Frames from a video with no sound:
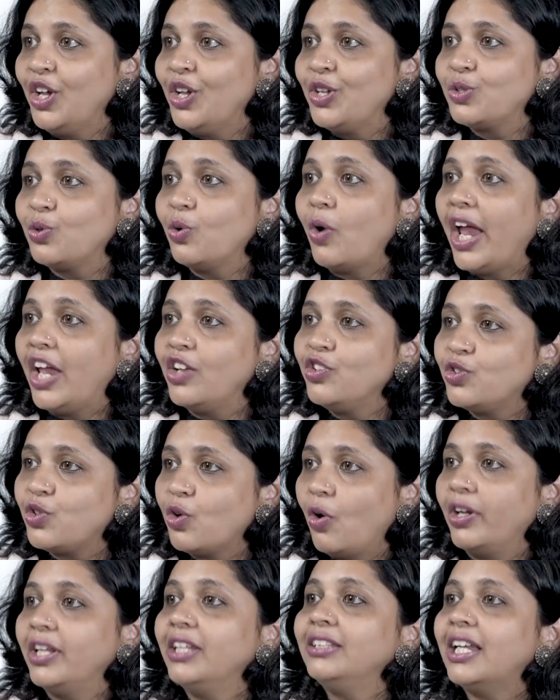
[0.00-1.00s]
So
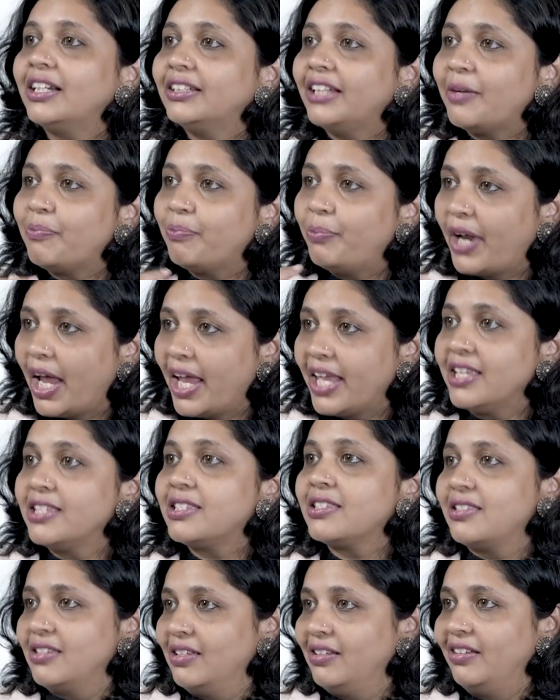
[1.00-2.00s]
ensuring that that
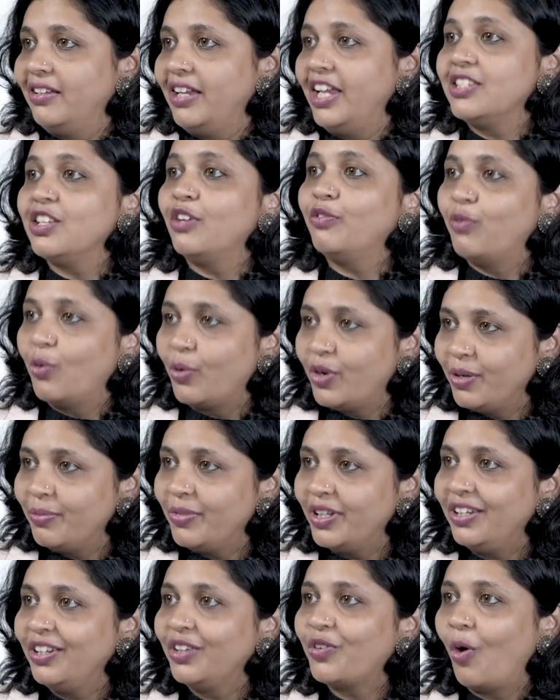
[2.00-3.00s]
price is
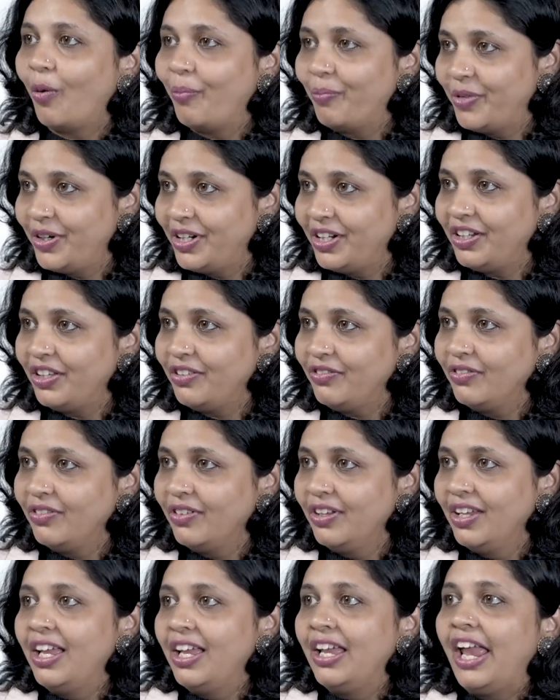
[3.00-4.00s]
affordable, competitive,
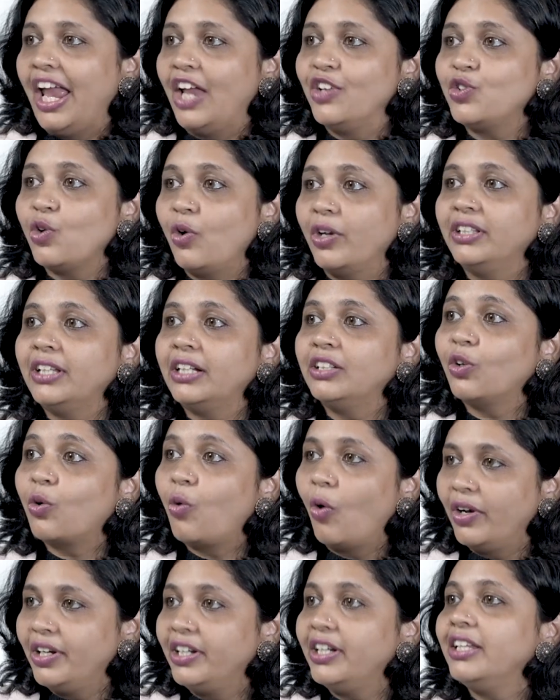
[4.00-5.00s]
ensuring that the
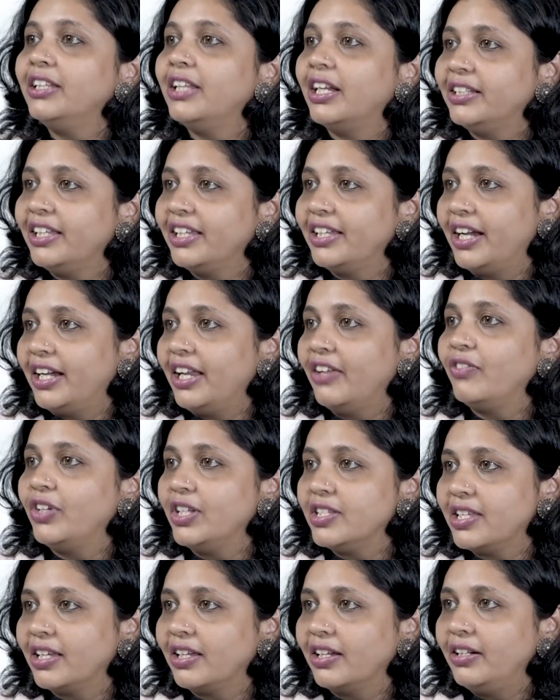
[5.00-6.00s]
quality that they get every
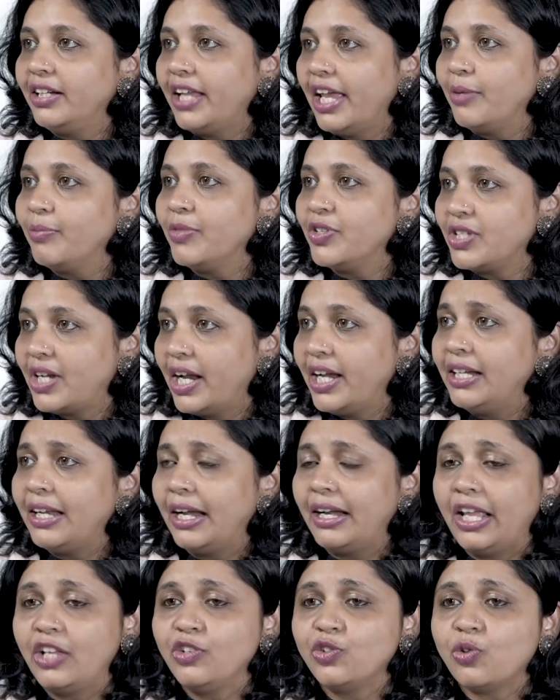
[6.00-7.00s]
single time is right,
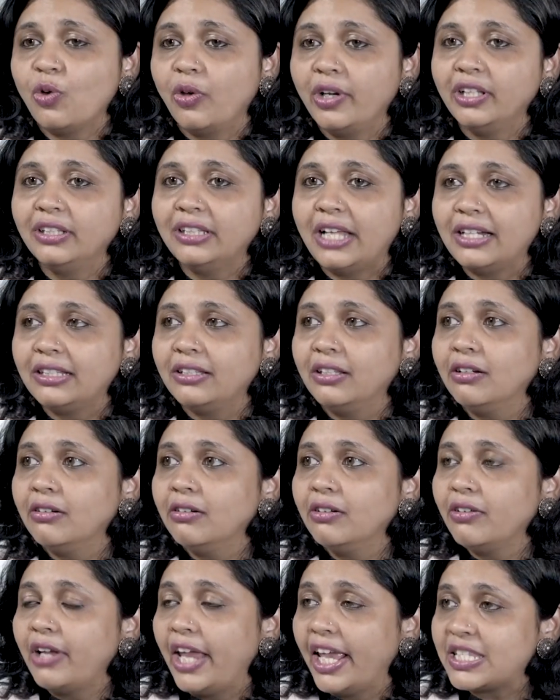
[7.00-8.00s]
and ensuring that
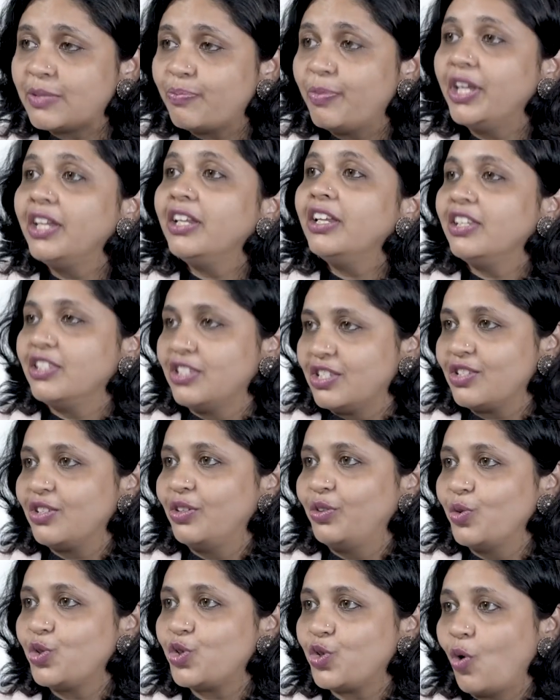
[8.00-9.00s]
the experience
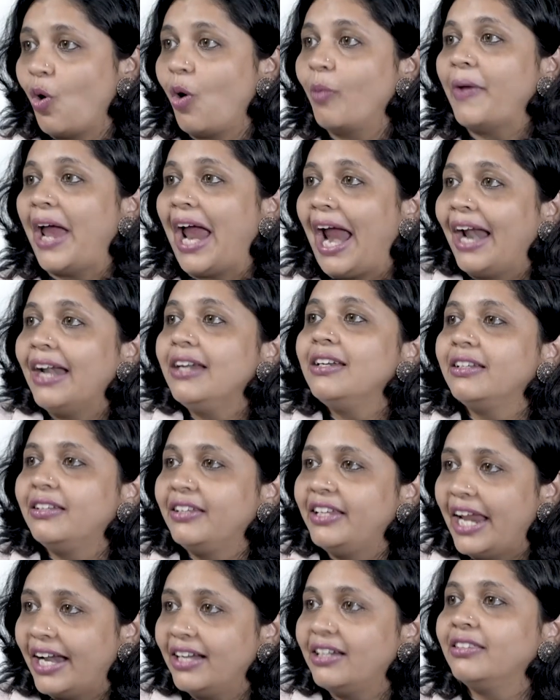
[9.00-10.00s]
to shop and
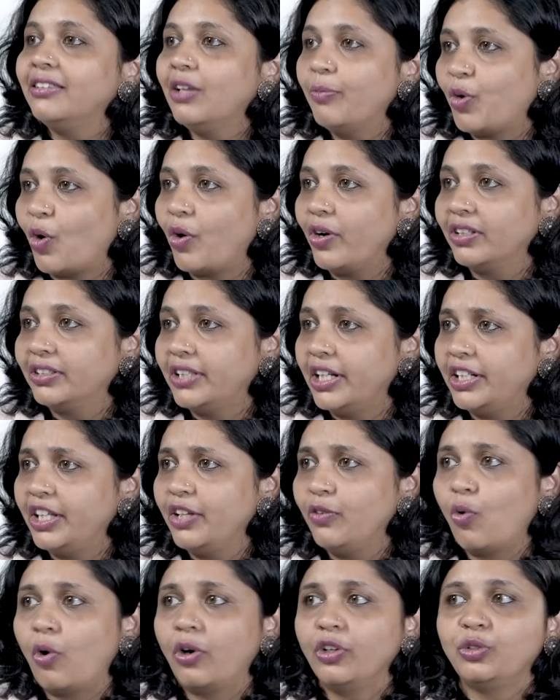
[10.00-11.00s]
get the product that they
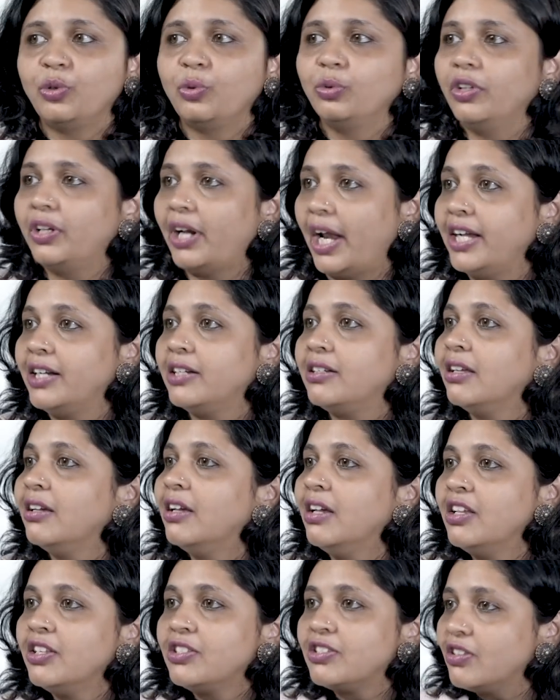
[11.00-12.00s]
want through the right
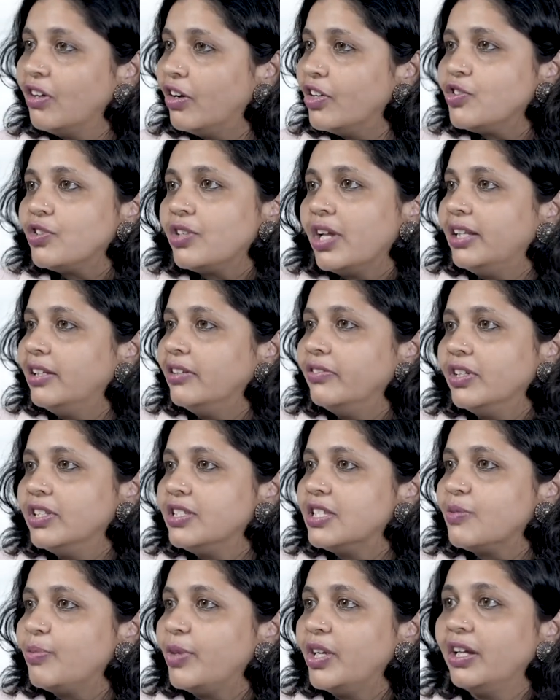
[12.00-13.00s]
search
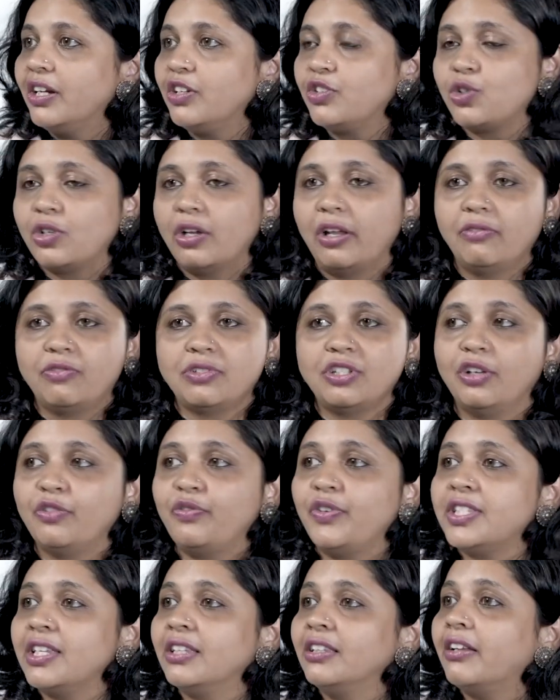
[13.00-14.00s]
relevance, be it
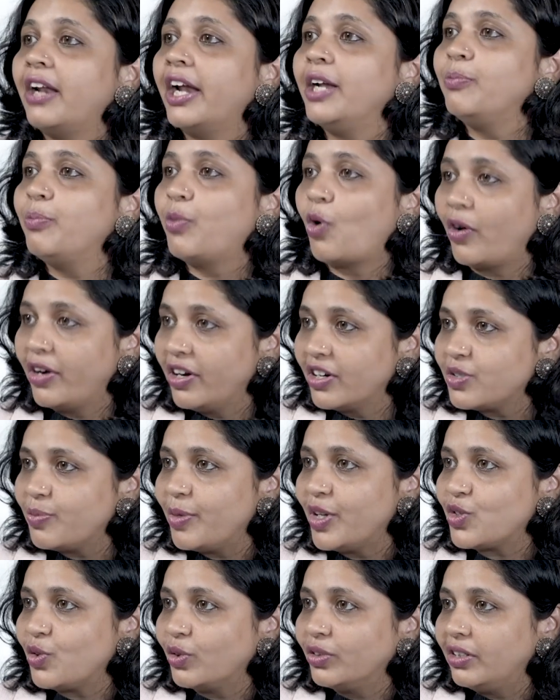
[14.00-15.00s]
surfacing the right products
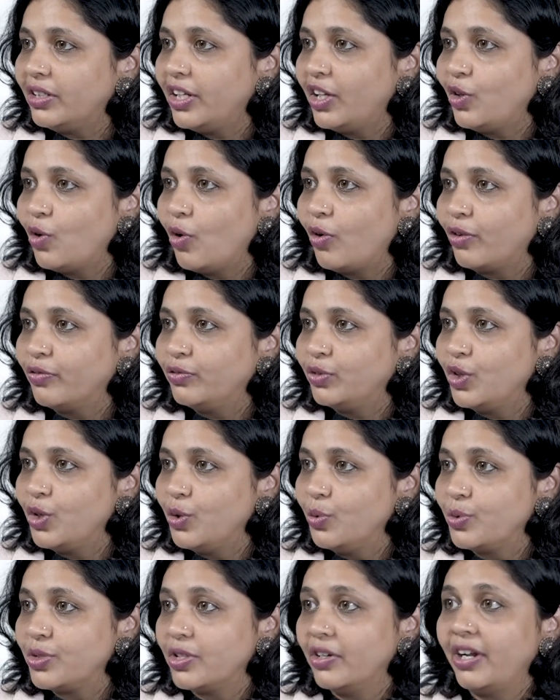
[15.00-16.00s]
based on the tenure of the
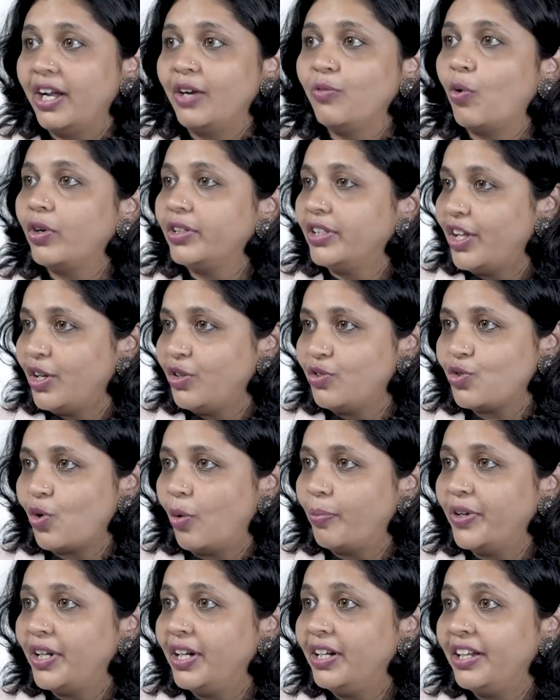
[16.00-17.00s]
user and what their
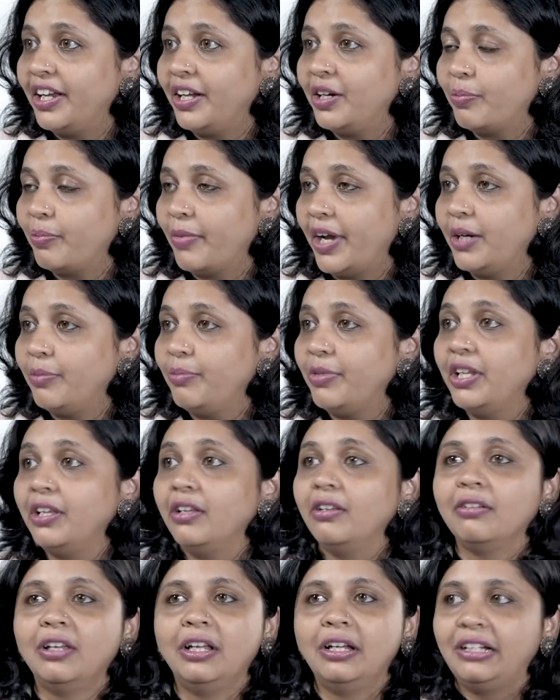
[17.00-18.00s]
shopping intent might
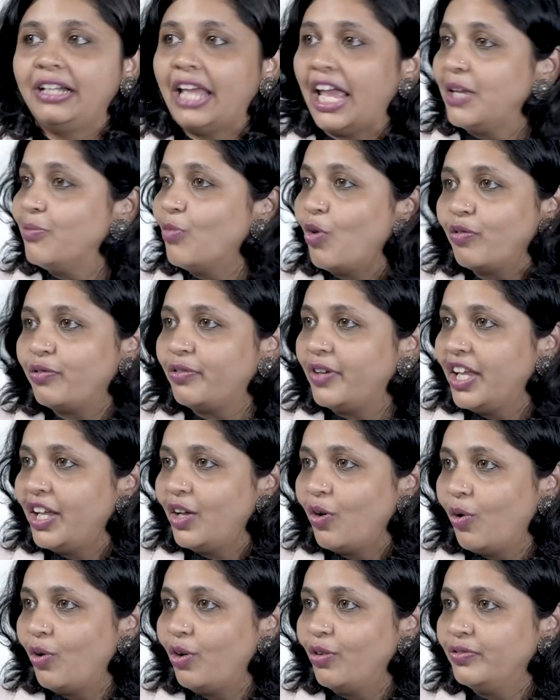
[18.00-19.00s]
be, time of day,
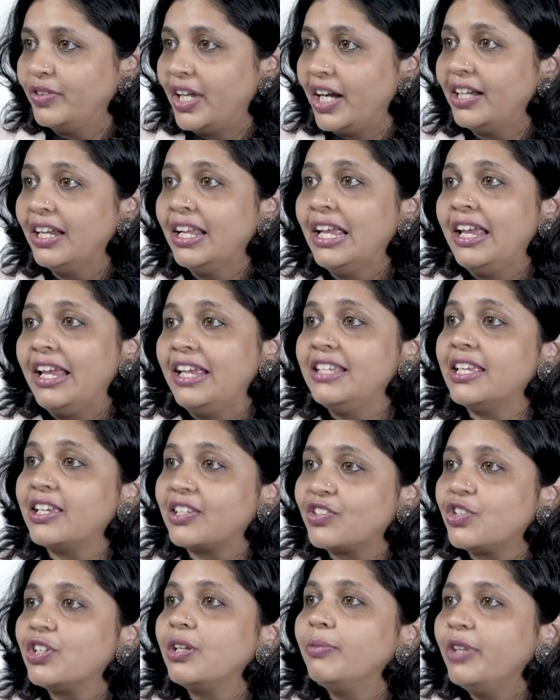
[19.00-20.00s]
all of that is
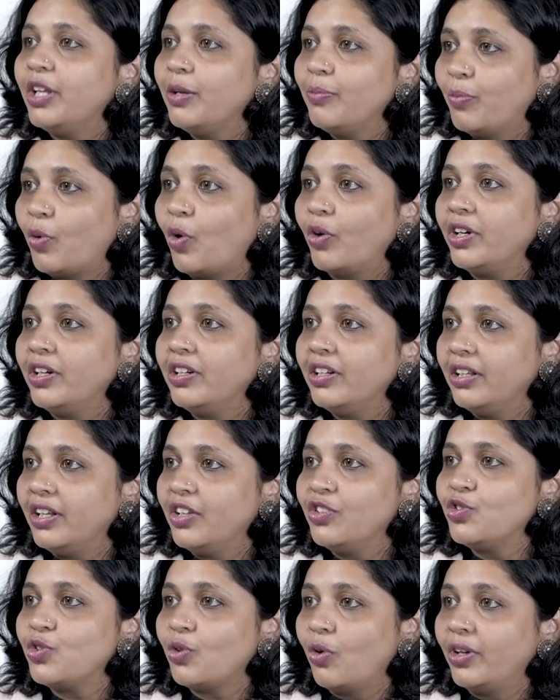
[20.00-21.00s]
extremely important in
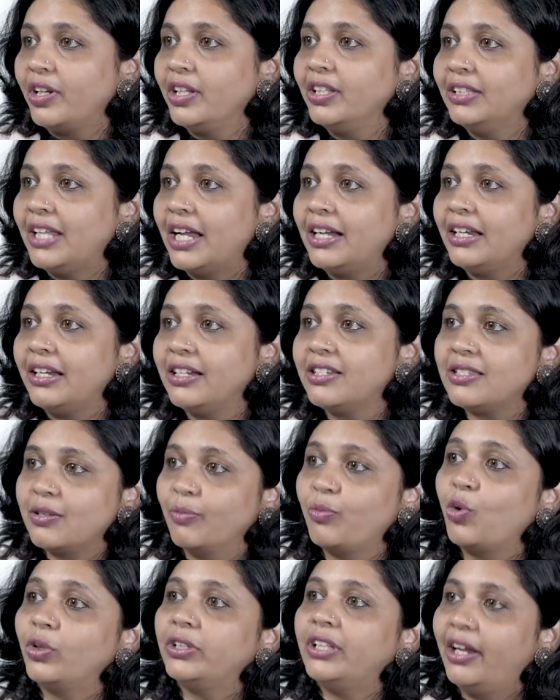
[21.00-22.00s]
ensuring that it's
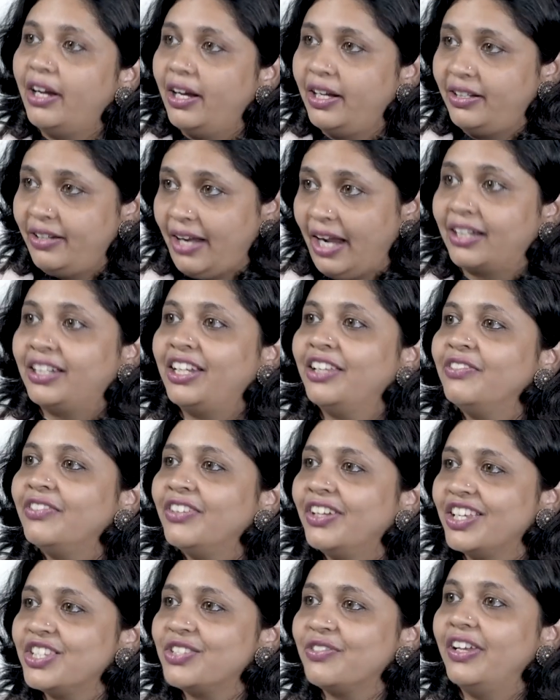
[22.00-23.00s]
both attractive
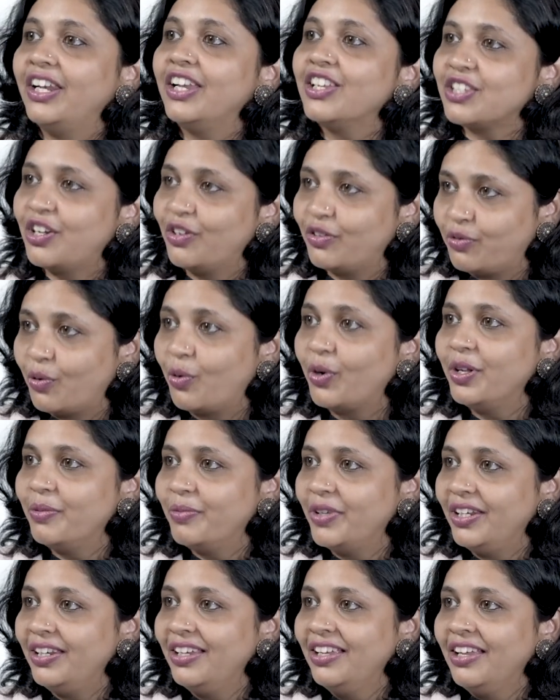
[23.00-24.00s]
as well as
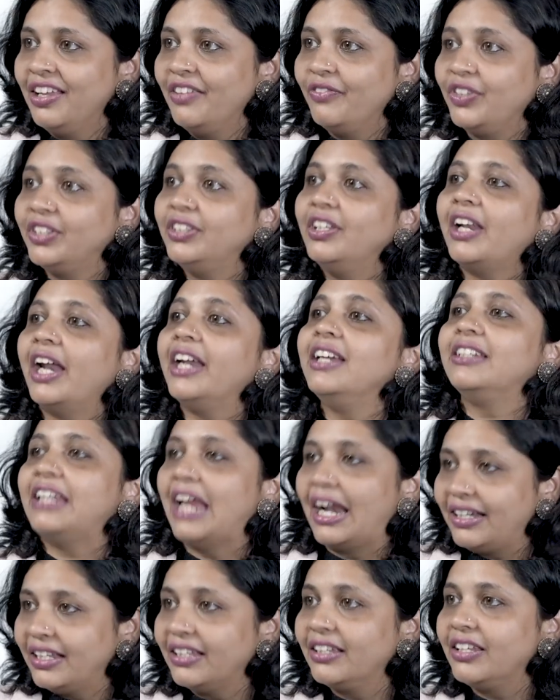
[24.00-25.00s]
affordable with the right
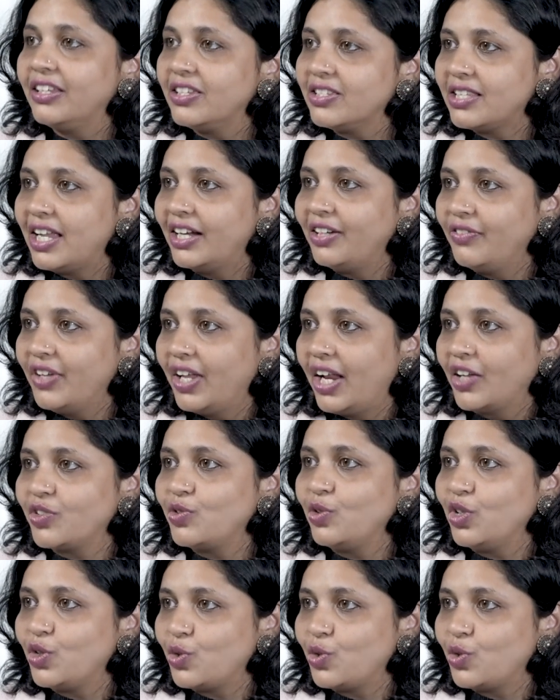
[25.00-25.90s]
categories that we are actually